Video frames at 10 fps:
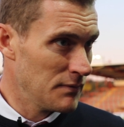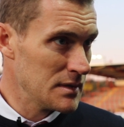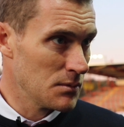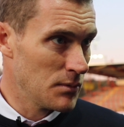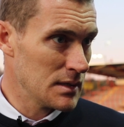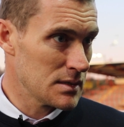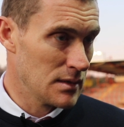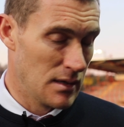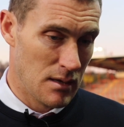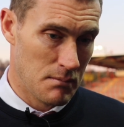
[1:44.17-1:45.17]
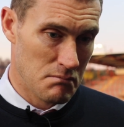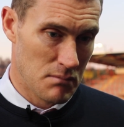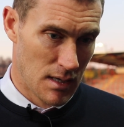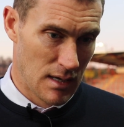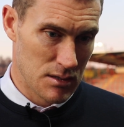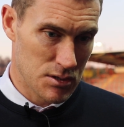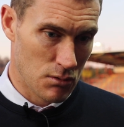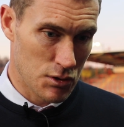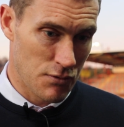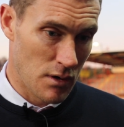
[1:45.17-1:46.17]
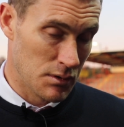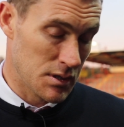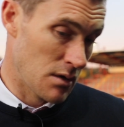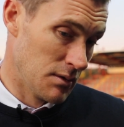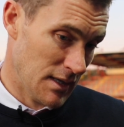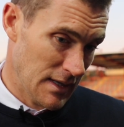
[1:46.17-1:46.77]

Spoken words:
in recent weeks and so strong. So